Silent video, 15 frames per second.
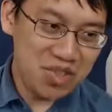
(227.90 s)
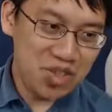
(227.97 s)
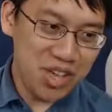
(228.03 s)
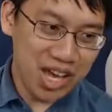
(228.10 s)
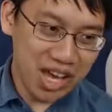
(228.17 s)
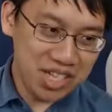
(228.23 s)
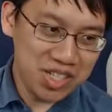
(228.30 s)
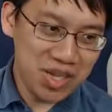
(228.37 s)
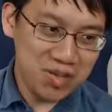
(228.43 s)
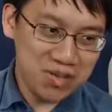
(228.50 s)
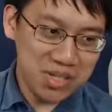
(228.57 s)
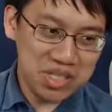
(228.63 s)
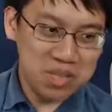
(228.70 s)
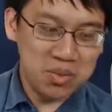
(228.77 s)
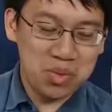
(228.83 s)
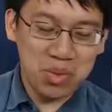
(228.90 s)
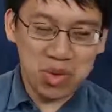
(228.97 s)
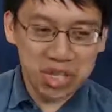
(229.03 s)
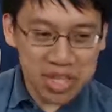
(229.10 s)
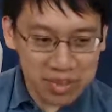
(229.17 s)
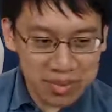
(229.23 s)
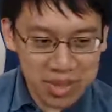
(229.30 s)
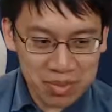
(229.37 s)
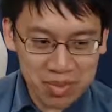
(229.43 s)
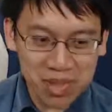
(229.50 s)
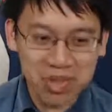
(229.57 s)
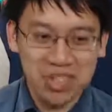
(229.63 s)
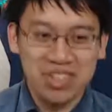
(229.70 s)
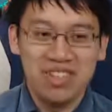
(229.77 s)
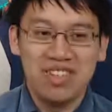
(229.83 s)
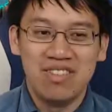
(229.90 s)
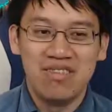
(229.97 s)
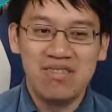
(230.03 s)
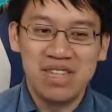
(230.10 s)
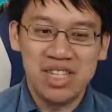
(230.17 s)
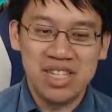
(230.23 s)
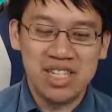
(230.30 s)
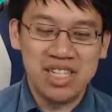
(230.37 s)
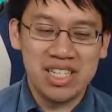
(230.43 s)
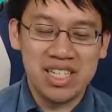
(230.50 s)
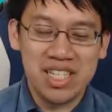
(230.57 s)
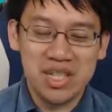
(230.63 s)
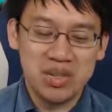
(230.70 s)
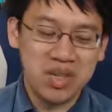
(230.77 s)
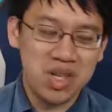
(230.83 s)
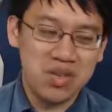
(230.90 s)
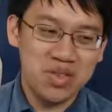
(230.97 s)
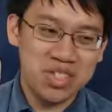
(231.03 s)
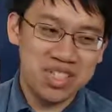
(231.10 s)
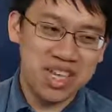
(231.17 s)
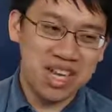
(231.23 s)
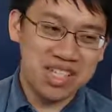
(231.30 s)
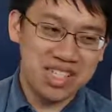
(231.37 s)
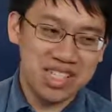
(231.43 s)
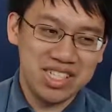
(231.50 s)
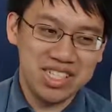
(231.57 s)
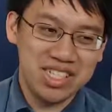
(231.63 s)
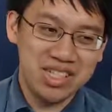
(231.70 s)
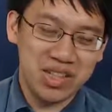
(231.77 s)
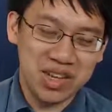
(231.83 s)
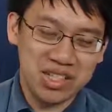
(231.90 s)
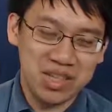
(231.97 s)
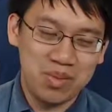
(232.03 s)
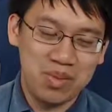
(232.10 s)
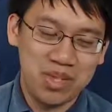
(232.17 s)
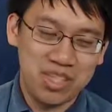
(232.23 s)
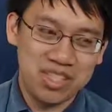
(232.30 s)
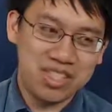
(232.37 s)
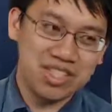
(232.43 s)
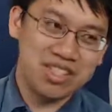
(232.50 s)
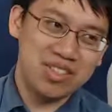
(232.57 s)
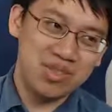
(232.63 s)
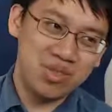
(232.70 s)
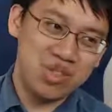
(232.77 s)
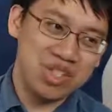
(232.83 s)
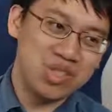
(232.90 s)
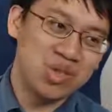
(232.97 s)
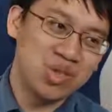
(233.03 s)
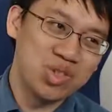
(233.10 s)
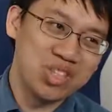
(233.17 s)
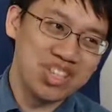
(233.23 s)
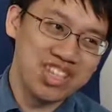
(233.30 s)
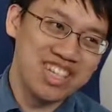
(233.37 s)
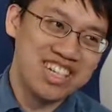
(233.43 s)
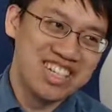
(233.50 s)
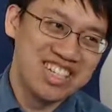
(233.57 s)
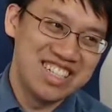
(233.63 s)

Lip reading: will end up disappointing people, but even if it does, it still ends up being like a really cool card.